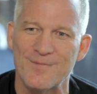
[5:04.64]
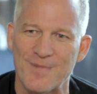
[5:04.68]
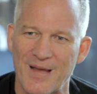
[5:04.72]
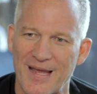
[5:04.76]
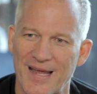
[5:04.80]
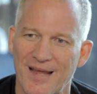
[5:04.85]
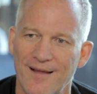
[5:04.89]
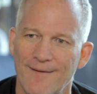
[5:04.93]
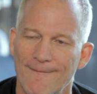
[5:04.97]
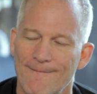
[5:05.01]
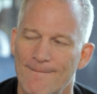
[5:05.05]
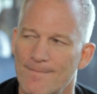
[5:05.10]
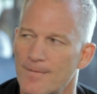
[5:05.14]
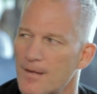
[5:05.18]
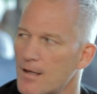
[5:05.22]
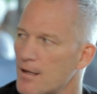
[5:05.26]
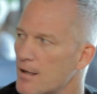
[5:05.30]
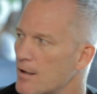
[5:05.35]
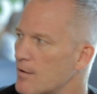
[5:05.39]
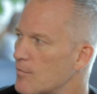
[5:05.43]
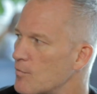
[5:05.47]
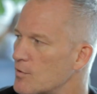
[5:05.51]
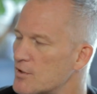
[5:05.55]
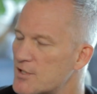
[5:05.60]
me,
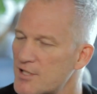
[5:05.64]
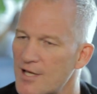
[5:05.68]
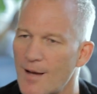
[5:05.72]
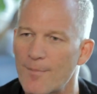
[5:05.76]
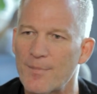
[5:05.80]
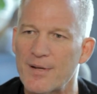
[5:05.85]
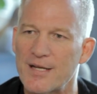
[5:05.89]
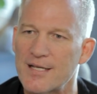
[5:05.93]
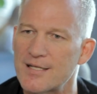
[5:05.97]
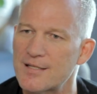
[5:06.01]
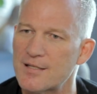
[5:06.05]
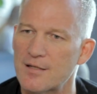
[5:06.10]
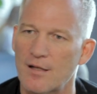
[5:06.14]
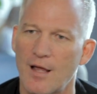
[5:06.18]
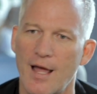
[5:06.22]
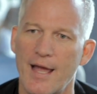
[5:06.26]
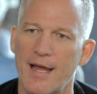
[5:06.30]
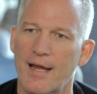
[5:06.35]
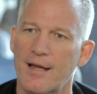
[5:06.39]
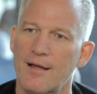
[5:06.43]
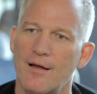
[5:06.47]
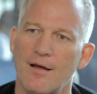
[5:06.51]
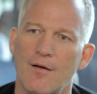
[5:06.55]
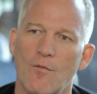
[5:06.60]
when somebody's
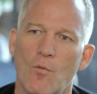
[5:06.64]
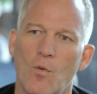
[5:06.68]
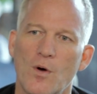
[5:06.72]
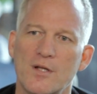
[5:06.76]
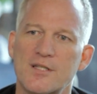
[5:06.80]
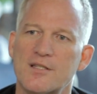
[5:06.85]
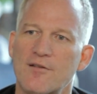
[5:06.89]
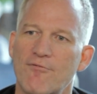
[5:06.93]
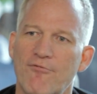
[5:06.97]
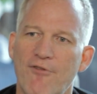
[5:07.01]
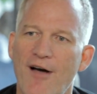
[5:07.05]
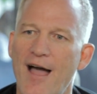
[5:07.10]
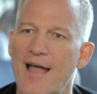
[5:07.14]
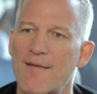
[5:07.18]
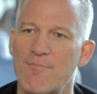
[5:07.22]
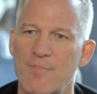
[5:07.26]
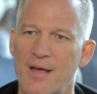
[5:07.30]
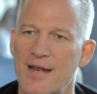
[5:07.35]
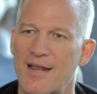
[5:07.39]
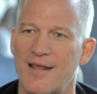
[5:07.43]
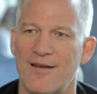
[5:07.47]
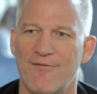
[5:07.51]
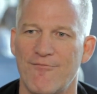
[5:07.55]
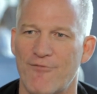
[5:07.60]
like, what's the five
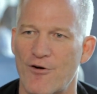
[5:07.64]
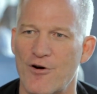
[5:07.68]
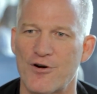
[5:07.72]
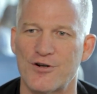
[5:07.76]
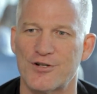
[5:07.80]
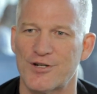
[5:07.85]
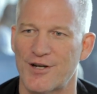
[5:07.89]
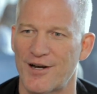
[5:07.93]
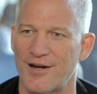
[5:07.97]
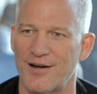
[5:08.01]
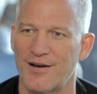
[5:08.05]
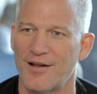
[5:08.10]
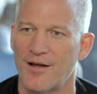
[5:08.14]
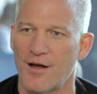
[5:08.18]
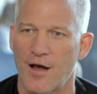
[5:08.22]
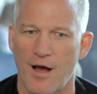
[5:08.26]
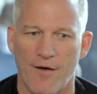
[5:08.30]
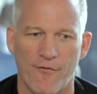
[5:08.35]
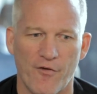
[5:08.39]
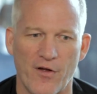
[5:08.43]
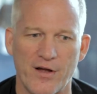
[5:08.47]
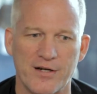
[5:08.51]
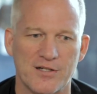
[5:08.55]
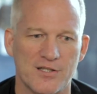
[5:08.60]
minute version
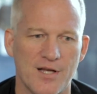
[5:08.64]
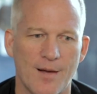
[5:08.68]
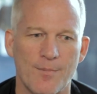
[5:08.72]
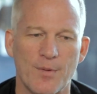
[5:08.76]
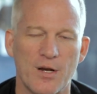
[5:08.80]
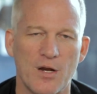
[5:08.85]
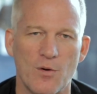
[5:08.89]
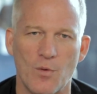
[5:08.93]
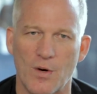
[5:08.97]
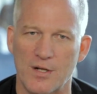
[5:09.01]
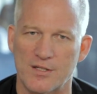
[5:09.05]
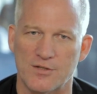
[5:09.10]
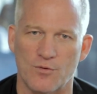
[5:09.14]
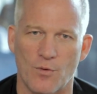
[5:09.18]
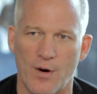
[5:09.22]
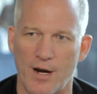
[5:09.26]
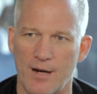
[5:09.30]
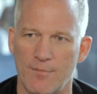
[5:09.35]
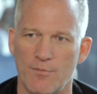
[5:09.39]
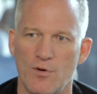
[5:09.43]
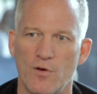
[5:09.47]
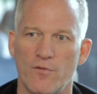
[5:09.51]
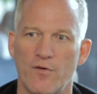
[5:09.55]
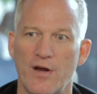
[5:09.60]
of like somebody wants to
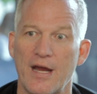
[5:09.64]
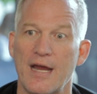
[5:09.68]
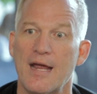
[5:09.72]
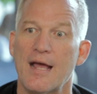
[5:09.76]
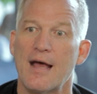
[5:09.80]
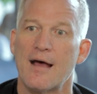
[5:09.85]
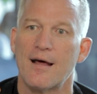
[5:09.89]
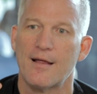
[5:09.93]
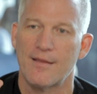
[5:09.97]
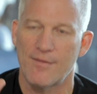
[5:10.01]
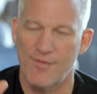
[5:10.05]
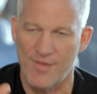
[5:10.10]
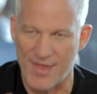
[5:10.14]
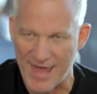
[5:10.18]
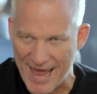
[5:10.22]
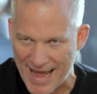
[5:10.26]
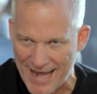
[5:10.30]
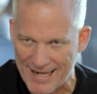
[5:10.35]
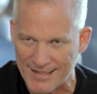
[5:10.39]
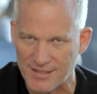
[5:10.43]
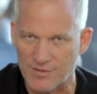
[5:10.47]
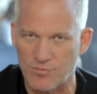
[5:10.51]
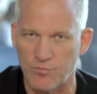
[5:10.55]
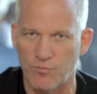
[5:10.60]
write a movie,
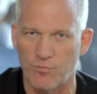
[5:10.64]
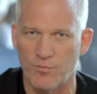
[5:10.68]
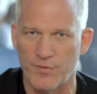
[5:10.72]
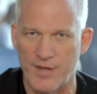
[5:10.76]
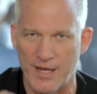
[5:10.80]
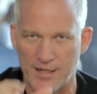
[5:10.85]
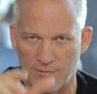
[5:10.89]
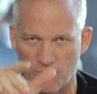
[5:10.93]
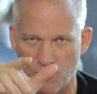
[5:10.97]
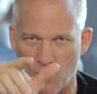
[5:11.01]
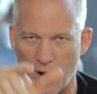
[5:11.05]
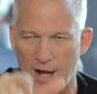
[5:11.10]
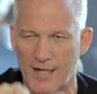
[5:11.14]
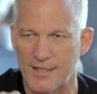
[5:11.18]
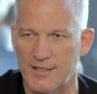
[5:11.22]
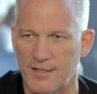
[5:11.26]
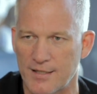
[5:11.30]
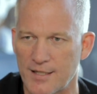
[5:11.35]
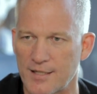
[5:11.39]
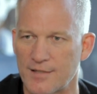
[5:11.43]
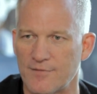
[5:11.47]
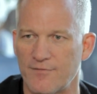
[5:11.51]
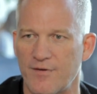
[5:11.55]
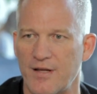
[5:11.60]
that's, they watch
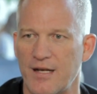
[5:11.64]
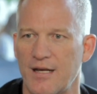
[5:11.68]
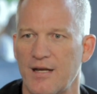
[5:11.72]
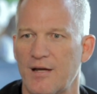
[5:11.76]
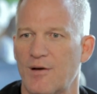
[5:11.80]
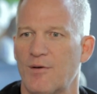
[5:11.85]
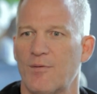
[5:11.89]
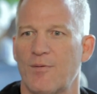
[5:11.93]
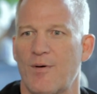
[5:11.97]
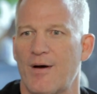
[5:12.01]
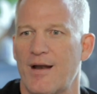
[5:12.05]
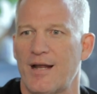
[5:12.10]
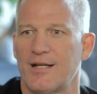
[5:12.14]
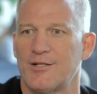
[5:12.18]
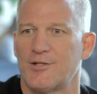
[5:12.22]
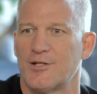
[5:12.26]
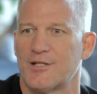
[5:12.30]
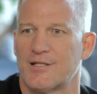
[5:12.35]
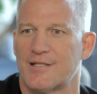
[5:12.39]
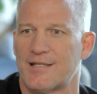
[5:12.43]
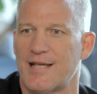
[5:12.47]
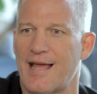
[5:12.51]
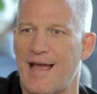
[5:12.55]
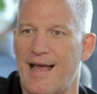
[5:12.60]
this video, what I
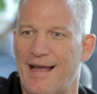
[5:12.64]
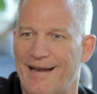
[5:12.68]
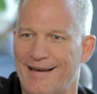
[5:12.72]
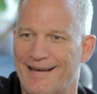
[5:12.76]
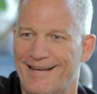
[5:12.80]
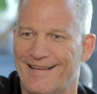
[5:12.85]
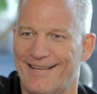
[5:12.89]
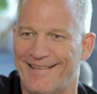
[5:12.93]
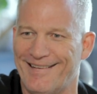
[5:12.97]
just said.